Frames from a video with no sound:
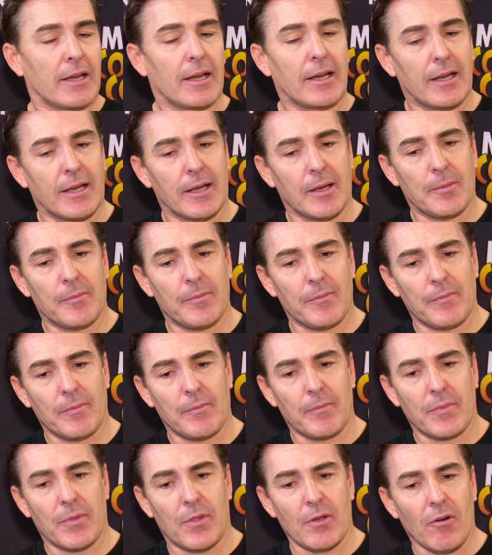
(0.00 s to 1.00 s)
Um,
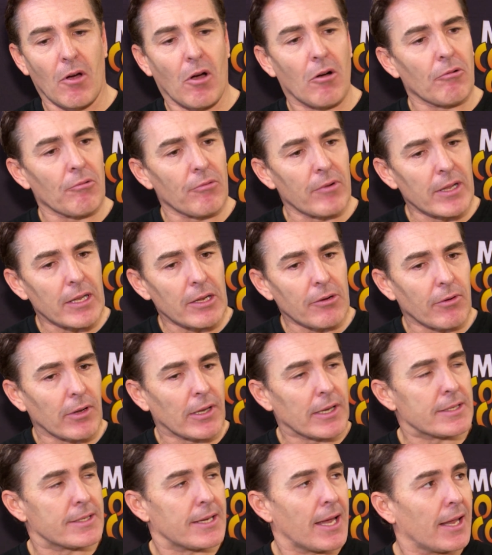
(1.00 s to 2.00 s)
they're all really,
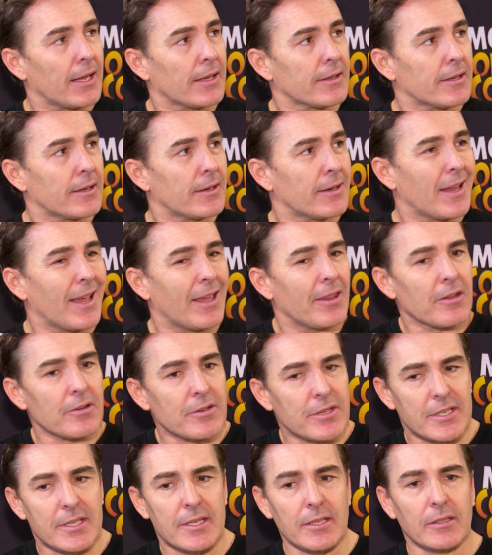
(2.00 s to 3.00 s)
really talented, and they're
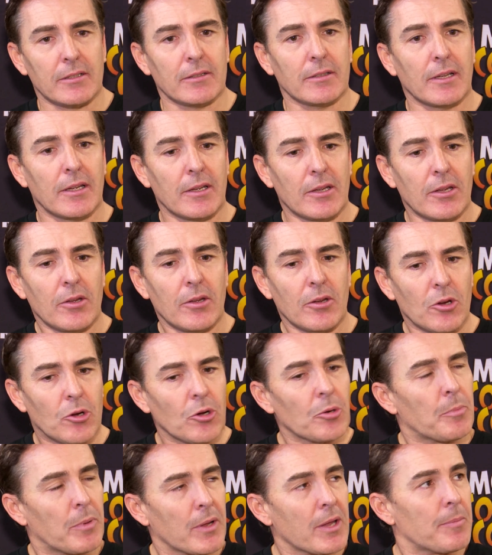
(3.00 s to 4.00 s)
still
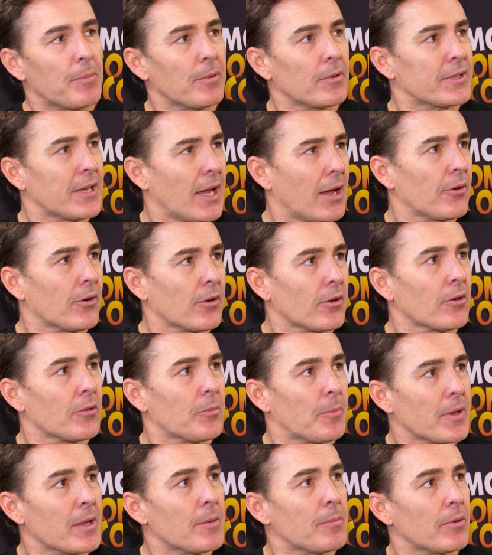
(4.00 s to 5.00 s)
good people,
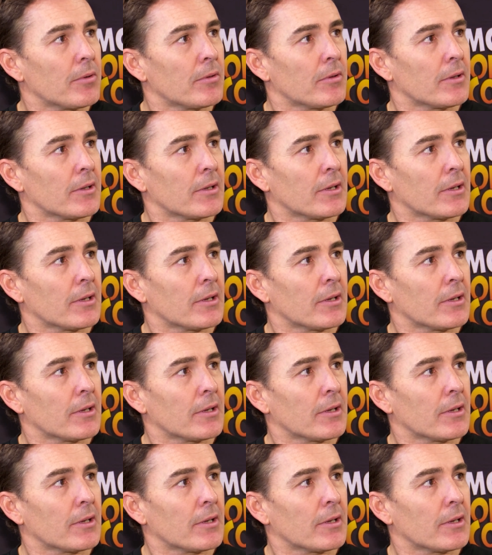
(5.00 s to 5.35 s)
down-to-earth people.